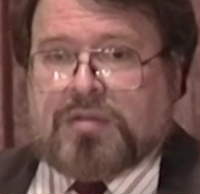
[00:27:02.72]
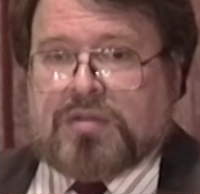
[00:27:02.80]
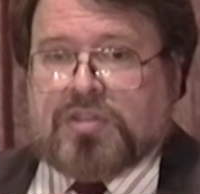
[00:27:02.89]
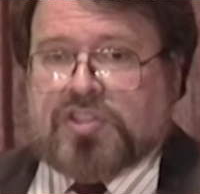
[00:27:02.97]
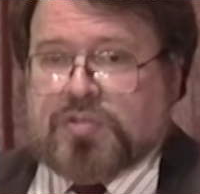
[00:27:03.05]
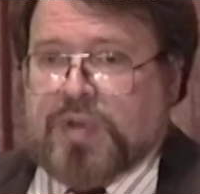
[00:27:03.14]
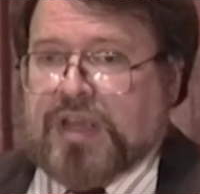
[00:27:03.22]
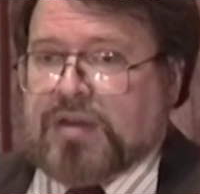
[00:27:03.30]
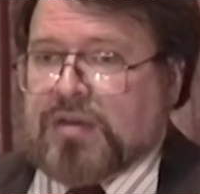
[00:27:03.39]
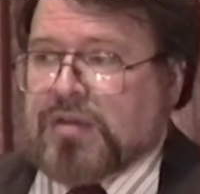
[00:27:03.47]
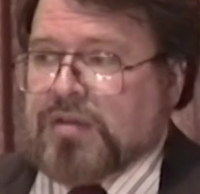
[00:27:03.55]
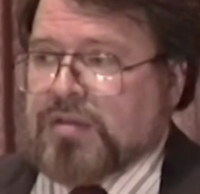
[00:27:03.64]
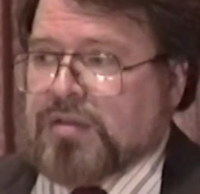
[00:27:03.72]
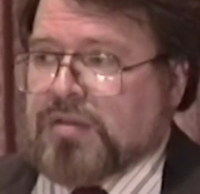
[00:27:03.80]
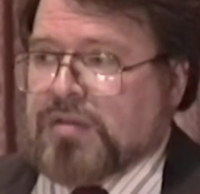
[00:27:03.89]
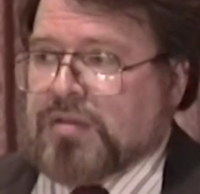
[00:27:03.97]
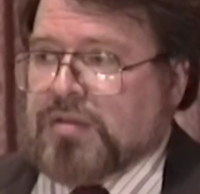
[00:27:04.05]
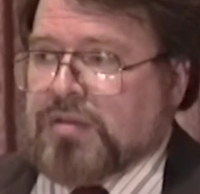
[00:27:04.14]
to spend
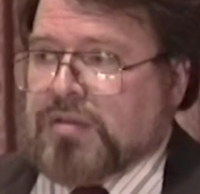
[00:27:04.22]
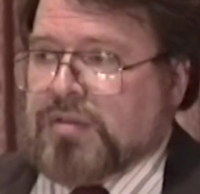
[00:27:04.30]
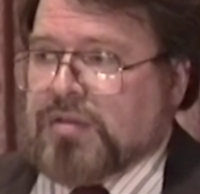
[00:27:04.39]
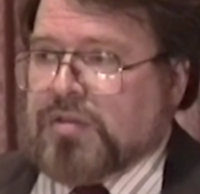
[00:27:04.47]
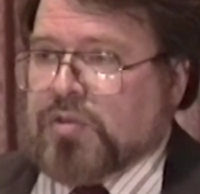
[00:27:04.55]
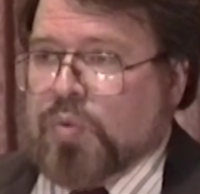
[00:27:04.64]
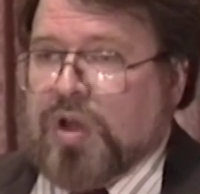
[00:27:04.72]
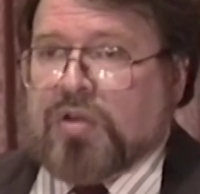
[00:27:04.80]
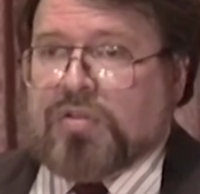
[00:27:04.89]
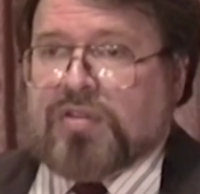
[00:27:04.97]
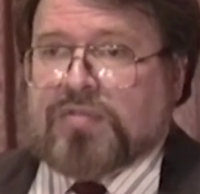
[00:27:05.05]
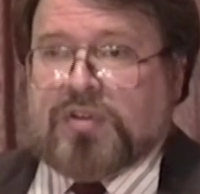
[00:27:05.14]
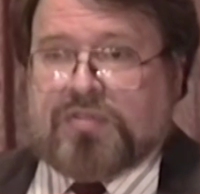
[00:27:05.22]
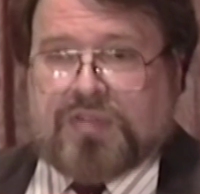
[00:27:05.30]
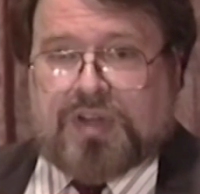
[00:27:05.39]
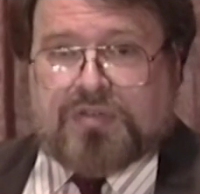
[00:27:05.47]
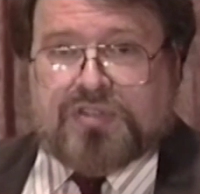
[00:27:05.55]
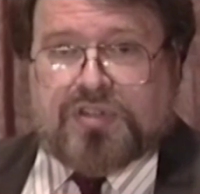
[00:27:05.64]
the wealth of your
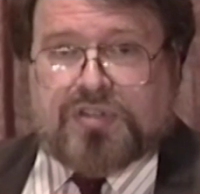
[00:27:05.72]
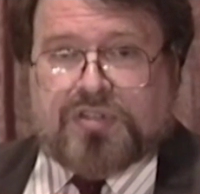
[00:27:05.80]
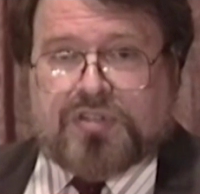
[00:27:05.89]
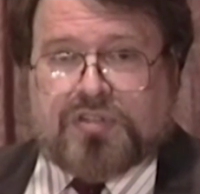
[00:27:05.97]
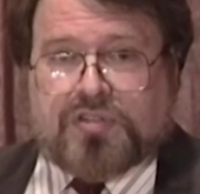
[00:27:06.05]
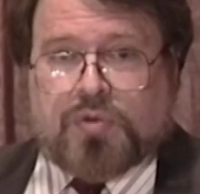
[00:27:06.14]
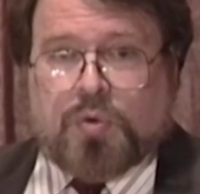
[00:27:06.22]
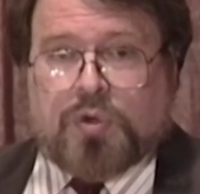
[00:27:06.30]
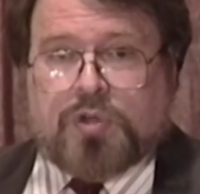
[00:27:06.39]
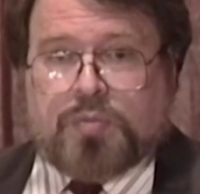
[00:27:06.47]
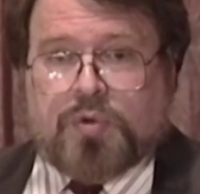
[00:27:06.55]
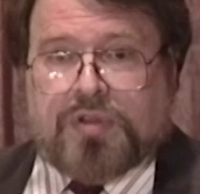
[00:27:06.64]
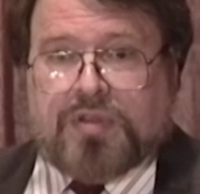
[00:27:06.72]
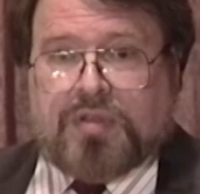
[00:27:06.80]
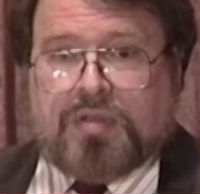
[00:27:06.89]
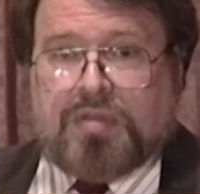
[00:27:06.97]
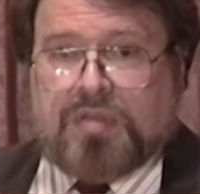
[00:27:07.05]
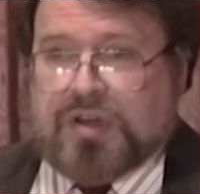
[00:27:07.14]
fellow citizens or to put
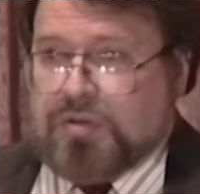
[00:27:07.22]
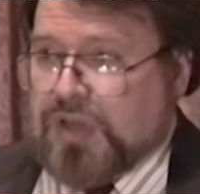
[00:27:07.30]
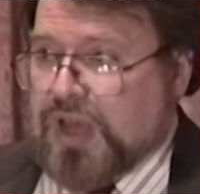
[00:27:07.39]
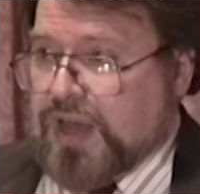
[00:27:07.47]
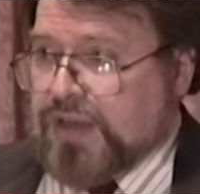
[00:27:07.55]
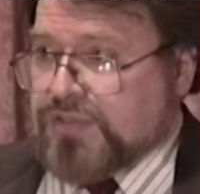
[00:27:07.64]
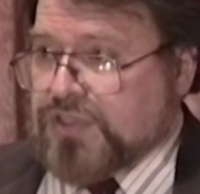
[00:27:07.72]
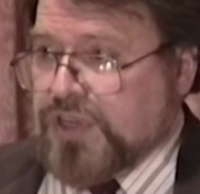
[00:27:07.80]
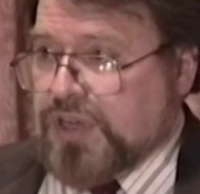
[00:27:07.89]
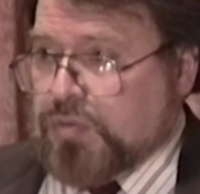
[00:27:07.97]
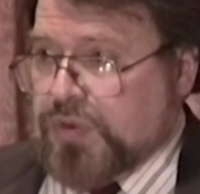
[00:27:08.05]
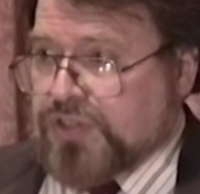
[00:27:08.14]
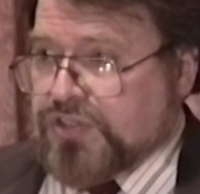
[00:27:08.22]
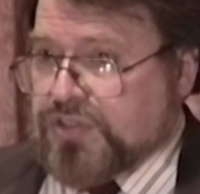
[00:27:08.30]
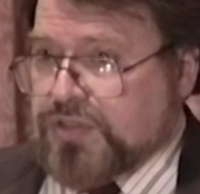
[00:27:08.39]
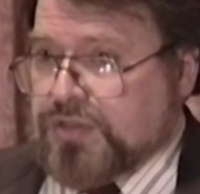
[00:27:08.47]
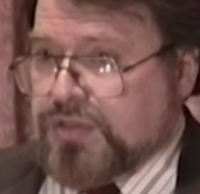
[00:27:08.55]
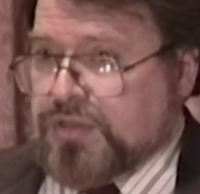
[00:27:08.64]
their lives at
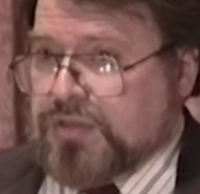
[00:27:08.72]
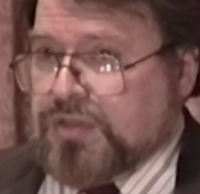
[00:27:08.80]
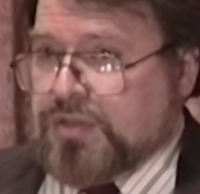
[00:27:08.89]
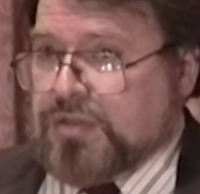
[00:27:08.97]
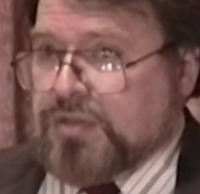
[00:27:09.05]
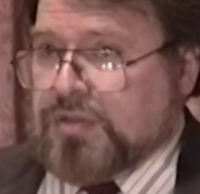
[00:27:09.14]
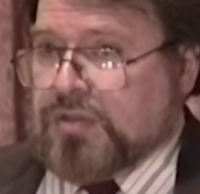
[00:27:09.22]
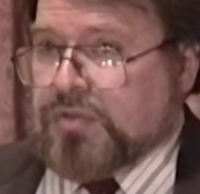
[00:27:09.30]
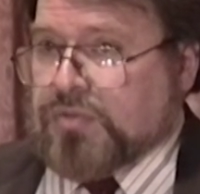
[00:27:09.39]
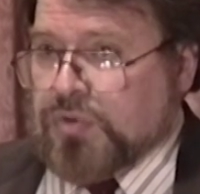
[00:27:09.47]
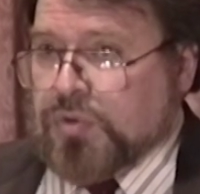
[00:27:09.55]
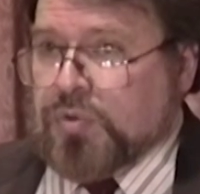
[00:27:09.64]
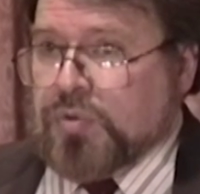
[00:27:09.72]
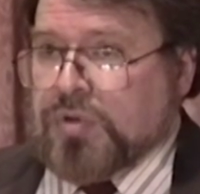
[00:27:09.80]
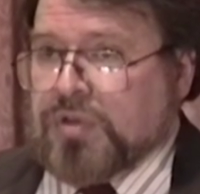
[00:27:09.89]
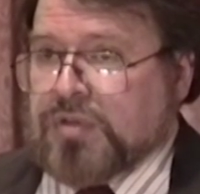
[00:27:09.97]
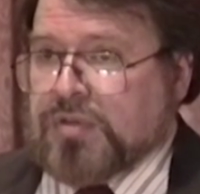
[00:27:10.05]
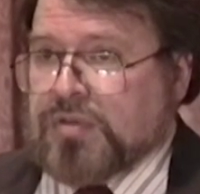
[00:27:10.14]
risk through
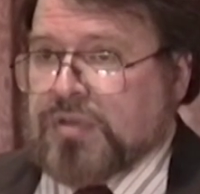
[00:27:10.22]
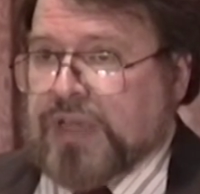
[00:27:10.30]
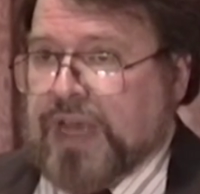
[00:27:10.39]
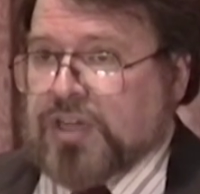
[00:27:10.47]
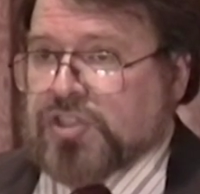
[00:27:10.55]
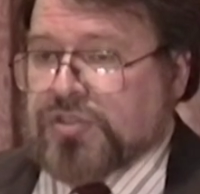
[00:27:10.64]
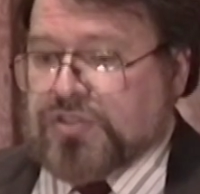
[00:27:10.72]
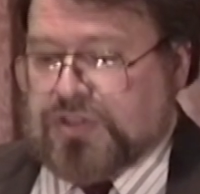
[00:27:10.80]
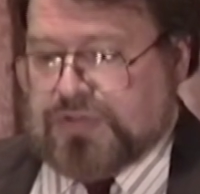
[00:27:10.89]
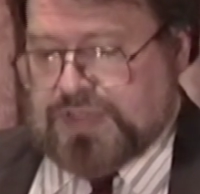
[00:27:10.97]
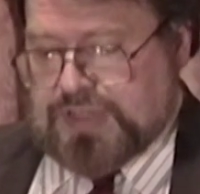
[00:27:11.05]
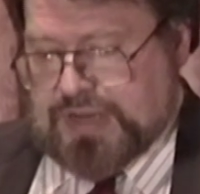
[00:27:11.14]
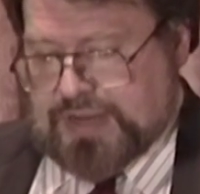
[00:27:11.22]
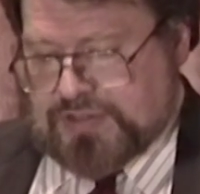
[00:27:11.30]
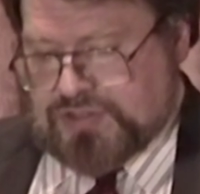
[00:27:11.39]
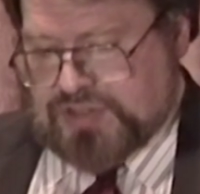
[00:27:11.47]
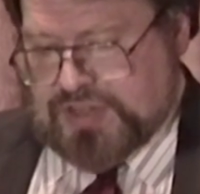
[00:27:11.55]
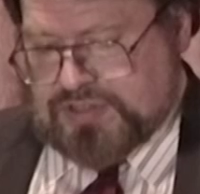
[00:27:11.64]
the actions of the
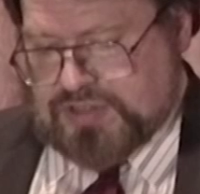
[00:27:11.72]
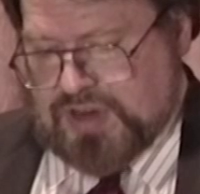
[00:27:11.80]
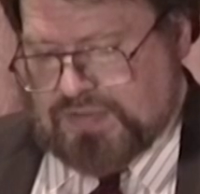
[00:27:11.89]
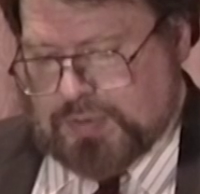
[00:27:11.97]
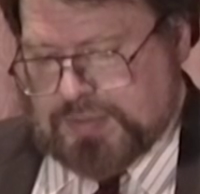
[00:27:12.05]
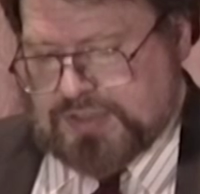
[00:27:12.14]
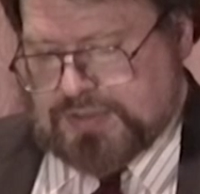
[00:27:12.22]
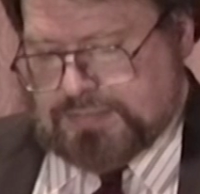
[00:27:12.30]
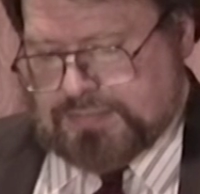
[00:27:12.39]
United States government.